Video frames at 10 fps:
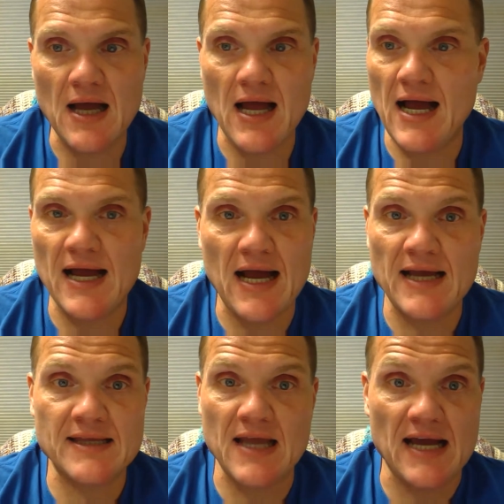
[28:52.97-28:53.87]

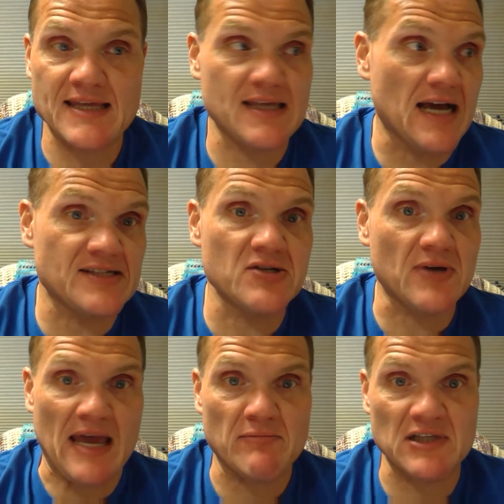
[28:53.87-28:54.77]
I still
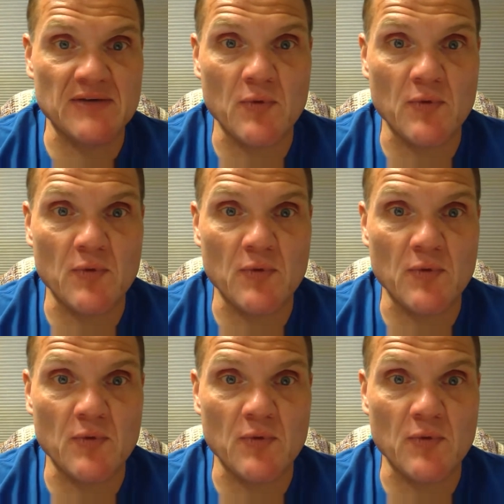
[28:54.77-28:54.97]
can't believe